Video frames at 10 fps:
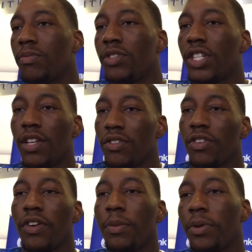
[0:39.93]
Seb's a
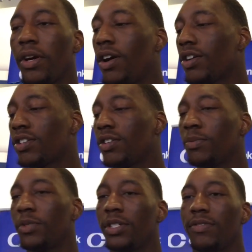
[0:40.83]
great player also. I
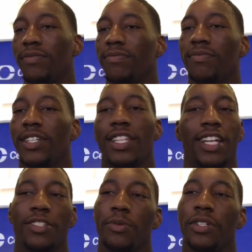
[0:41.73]
mean, he
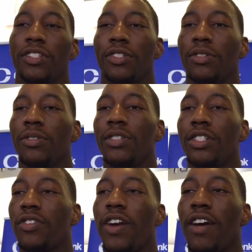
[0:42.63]
likes to win, too. He's
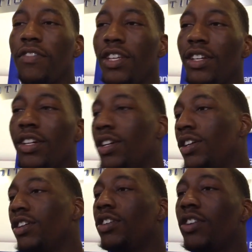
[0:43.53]
crafty.
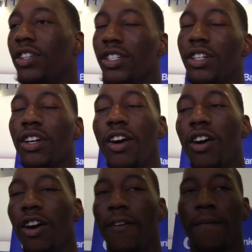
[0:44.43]
You know, he's a good
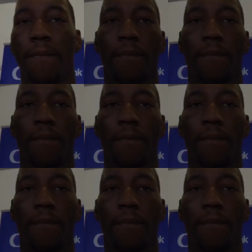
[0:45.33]
guard.